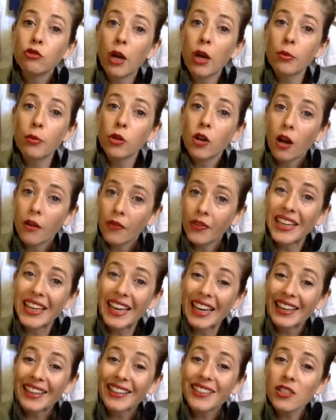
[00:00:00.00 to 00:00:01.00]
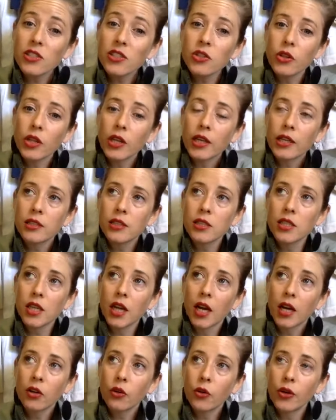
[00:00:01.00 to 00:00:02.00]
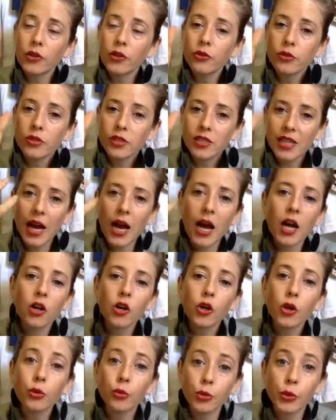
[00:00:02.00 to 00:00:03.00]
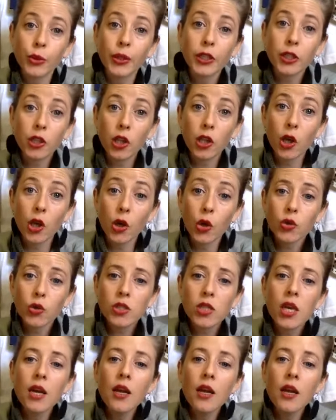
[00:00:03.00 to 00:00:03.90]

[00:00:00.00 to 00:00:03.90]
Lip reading: rubber on the ends so that it's not going to snag or ruin clothes.